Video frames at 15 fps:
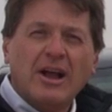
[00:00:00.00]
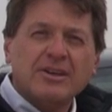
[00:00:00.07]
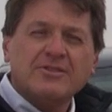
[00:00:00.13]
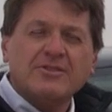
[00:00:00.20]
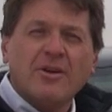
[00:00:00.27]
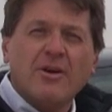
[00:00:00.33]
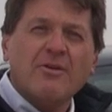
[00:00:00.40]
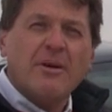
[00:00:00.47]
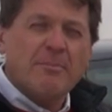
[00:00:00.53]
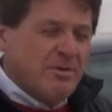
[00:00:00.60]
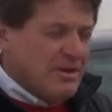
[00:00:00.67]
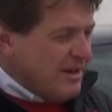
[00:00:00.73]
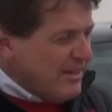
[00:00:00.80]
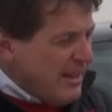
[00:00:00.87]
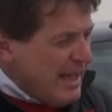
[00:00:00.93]
also
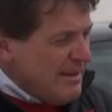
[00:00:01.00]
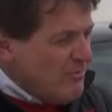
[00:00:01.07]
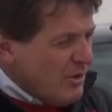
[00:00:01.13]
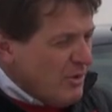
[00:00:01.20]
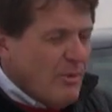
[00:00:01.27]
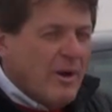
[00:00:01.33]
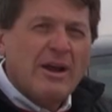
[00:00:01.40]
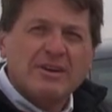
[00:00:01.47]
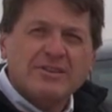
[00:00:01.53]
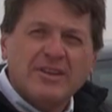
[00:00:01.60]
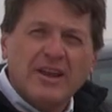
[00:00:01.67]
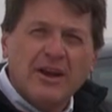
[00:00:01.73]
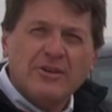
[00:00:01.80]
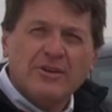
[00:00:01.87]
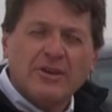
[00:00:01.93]
put a lot more wear and
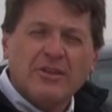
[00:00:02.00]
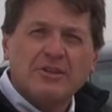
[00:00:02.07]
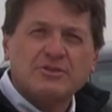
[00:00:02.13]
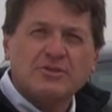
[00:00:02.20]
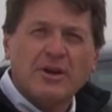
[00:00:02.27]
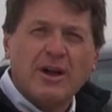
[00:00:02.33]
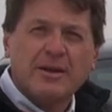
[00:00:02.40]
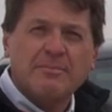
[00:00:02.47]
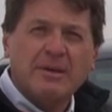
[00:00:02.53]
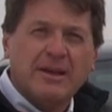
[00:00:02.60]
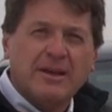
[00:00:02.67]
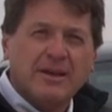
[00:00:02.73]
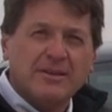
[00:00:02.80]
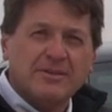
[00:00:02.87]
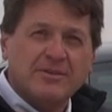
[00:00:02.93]
tear into the truck
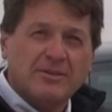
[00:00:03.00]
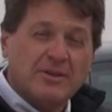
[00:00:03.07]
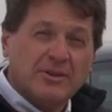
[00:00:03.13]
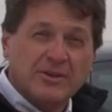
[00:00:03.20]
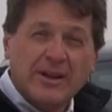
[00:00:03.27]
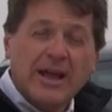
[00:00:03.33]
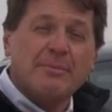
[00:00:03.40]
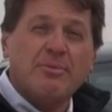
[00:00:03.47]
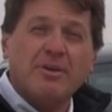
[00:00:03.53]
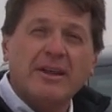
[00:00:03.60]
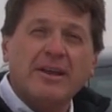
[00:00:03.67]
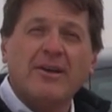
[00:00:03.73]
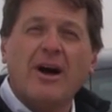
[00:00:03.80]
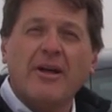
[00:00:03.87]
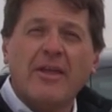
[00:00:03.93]
because you're not
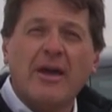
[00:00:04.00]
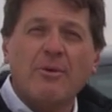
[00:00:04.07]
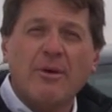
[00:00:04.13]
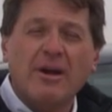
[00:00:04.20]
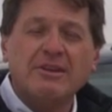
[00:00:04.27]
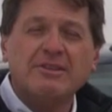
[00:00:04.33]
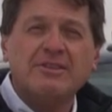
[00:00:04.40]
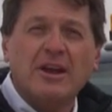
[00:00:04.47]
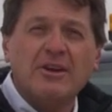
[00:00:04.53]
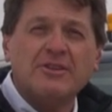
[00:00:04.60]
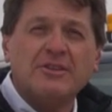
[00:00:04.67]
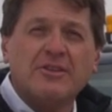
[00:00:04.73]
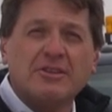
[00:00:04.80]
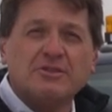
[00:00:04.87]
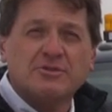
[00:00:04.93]
putting all that wear and tear
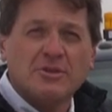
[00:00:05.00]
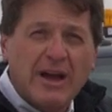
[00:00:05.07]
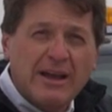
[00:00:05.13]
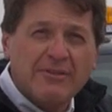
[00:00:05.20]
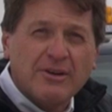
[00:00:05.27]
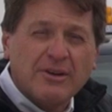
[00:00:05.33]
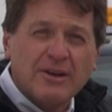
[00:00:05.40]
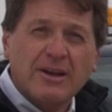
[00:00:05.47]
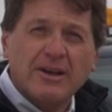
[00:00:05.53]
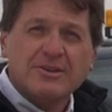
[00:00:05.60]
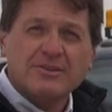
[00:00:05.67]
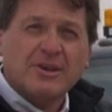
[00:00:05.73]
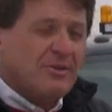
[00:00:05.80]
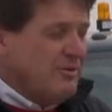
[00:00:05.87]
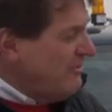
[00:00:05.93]
into the driver.
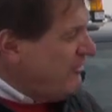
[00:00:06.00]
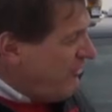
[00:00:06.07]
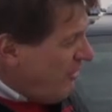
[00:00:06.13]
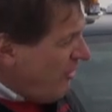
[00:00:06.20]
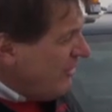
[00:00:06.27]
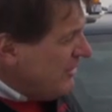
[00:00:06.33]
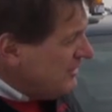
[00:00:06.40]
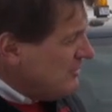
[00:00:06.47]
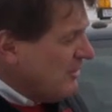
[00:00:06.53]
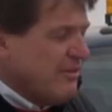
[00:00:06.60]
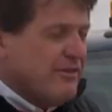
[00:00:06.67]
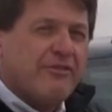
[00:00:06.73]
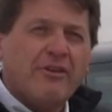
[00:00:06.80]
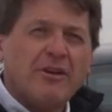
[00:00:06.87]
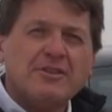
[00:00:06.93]
So Ford is one of
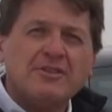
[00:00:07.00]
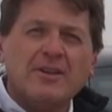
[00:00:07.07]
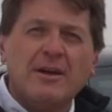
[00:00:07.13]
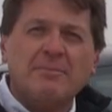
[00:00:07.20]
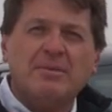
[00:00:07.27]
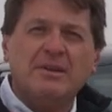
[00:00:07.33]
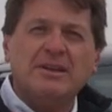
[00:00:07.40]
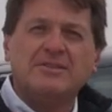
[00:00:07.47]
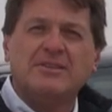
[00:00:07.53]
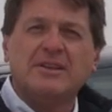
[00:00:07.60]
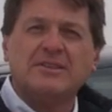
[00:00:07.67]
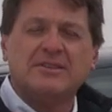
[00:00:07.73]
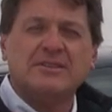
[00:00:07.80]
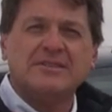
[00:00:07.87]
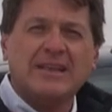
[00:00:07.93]
the first companies
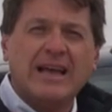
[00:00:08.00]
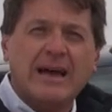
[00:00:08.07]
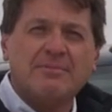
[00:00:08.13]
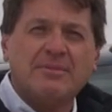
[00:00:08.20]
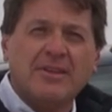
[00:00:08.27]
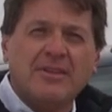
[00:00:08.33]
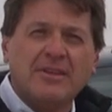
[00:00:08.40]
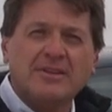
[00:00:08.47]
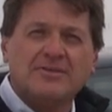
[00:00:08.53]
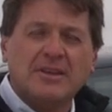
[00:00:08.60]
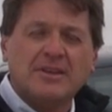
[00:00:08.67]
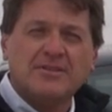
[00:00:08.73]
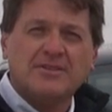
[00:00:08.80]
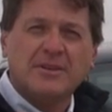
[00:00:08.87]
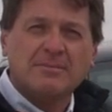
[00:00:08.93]
that has adopted this
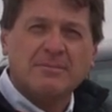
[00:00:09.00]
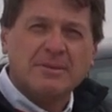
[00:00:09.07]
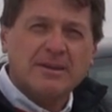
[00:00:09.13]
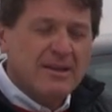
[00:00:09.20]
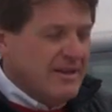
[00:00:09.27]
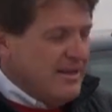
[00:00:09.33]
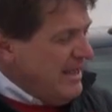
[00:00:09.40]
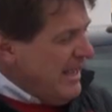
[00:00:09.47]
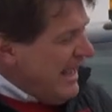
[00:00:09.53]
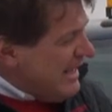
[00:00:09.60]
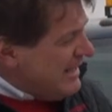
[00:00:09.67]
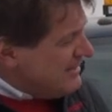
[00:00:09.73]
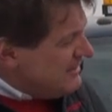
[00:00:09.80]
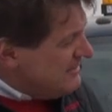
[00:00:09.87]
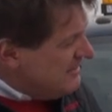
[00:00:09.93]
system.
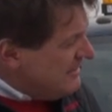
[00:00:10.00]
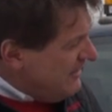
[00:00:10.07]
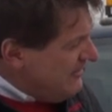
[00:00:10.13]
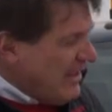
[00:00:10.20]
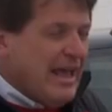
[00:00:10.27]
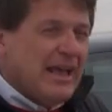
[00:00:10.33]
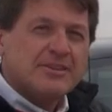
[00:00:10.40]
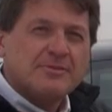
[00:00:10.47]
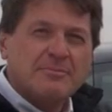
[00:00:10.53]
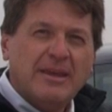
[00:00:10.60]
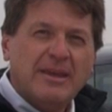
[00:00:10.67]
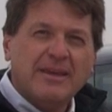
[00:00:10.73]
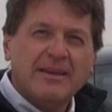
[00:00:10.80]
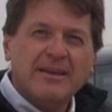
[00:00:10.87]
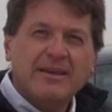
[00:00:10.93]
And if you ask
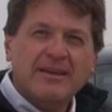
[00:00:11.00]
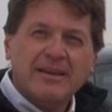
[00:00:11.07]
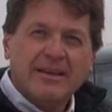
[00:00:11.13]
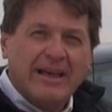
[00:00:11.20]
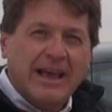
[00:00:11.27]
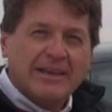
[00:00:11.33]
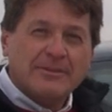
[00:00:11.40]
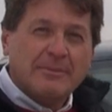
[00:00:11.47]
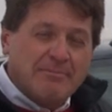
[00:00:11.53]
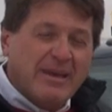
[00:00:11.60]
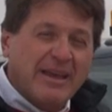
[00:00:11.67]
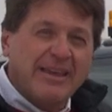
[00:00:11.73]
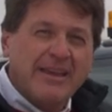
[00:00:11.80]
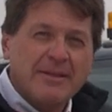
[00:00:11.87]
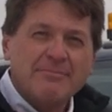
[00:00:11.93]
me, as a
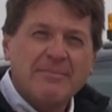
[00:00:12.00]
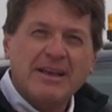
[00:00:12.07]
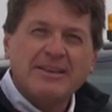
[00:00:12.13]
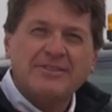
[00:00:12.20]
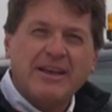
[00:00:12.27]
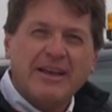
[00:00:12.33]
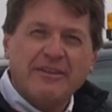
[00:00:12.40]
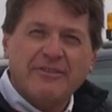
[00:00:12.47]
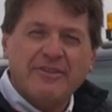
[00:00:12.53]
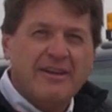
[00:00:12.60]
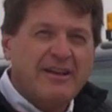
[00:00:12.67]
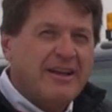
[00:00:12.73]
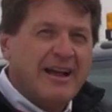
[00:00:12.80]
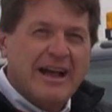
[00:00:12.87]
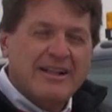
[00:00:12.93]
big kid myself,
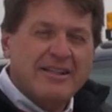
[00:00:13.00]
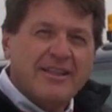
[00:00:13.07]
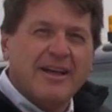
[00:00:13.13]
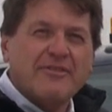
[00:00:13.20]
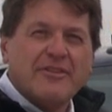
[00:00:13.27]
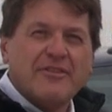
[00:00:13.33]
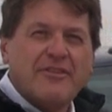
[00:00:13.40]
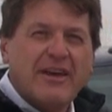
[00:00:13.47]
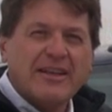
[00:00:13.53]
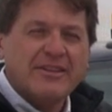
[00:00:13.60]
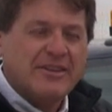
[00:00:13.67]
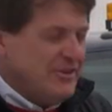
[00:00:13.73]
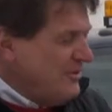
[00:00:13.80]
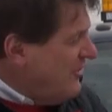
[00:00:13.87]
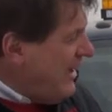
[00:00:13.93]
I love the fact
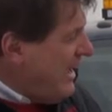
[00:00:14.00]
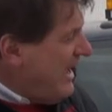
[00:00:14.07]
that you